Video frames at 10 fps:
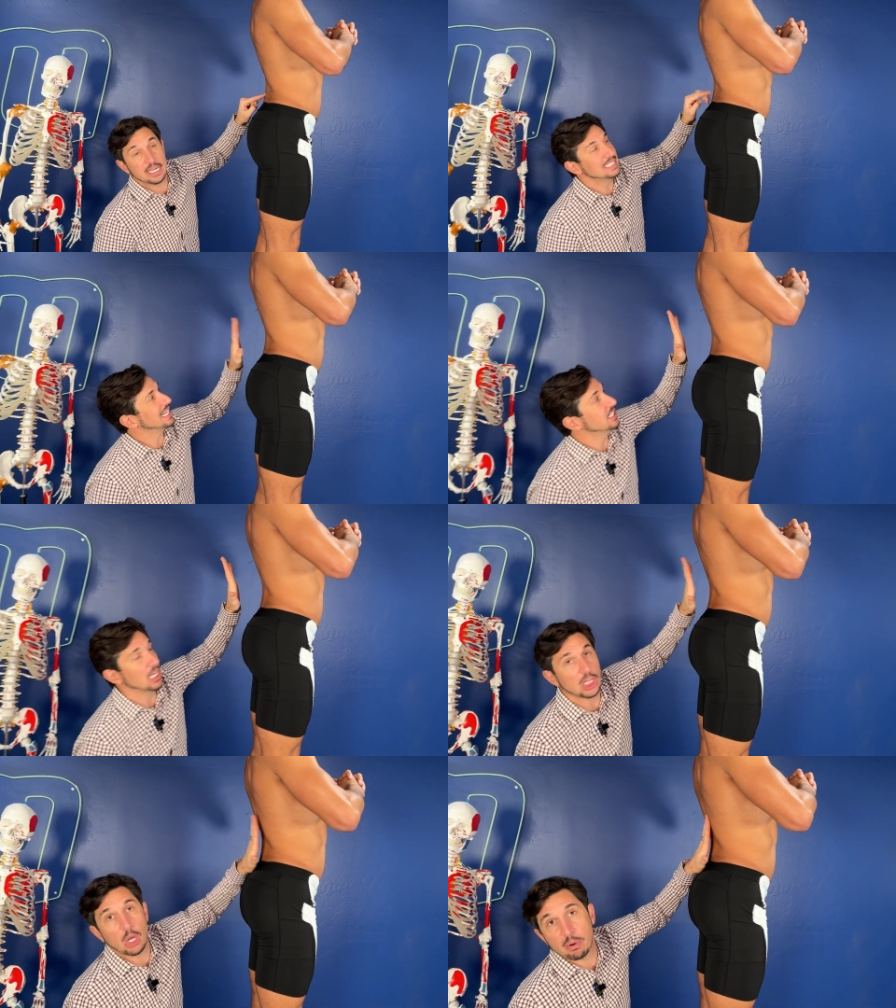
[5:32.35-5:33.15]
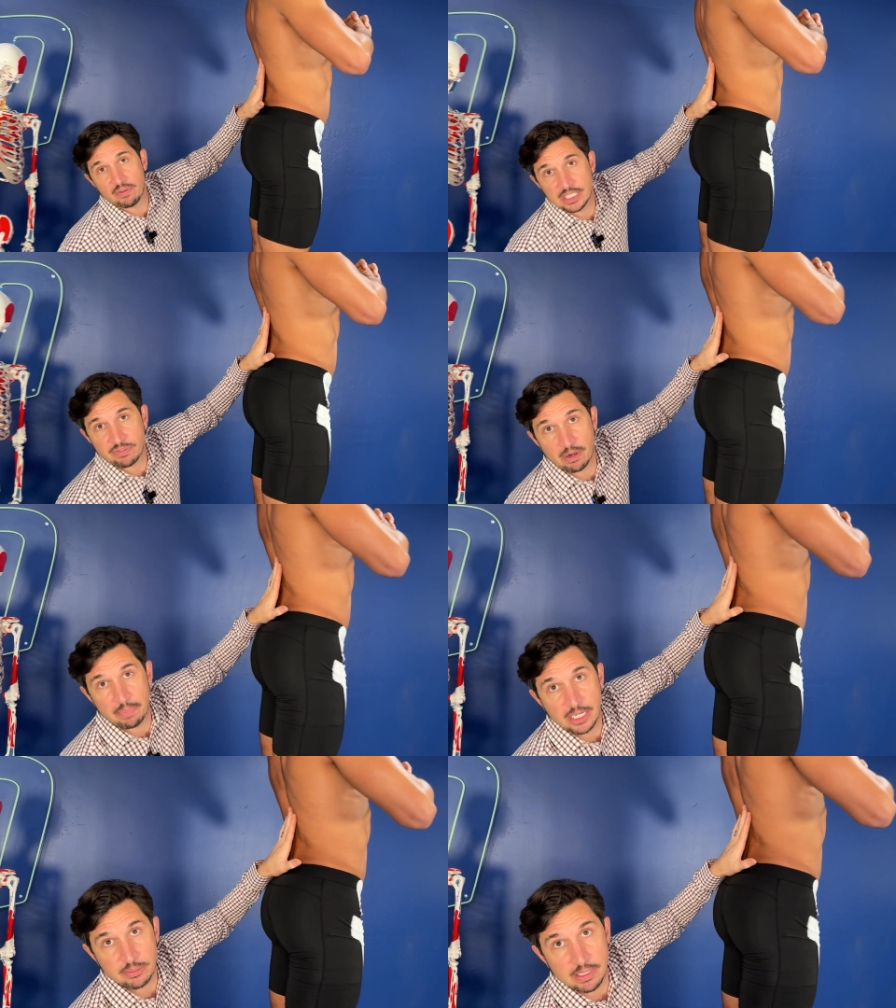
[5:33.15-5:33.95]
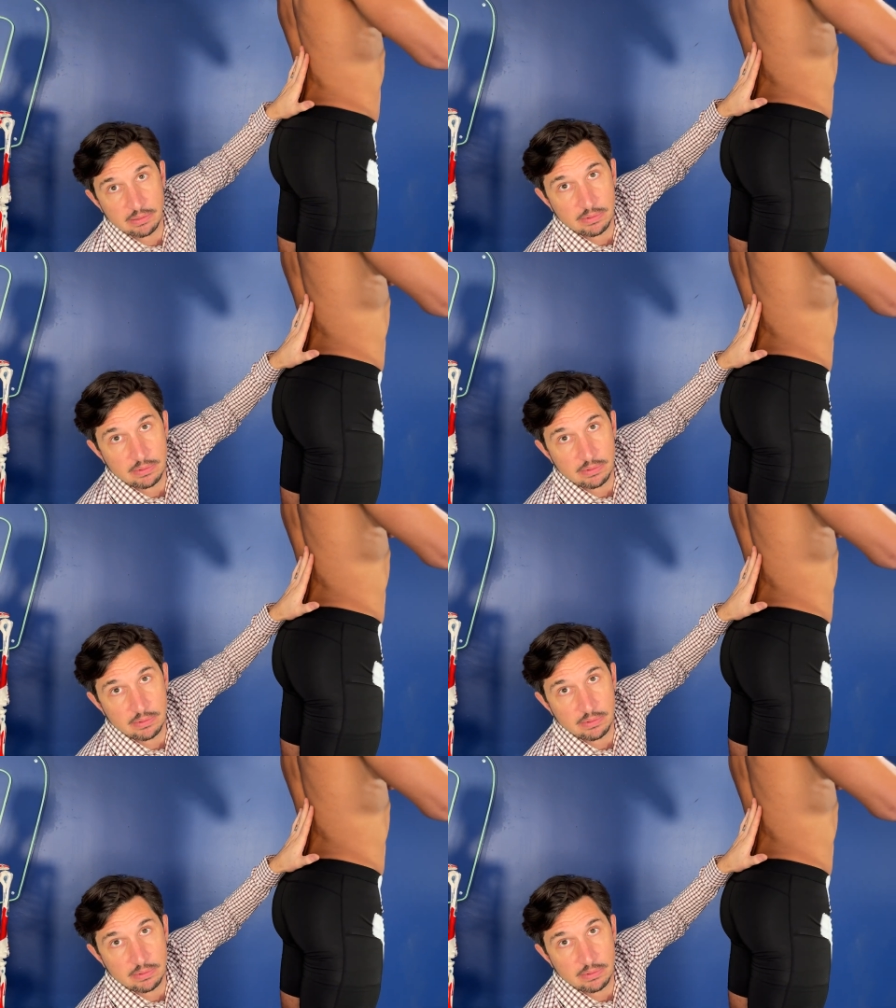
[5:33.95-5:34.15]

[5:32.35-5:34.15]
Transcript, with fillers: He's actually in a lower risk for impingement.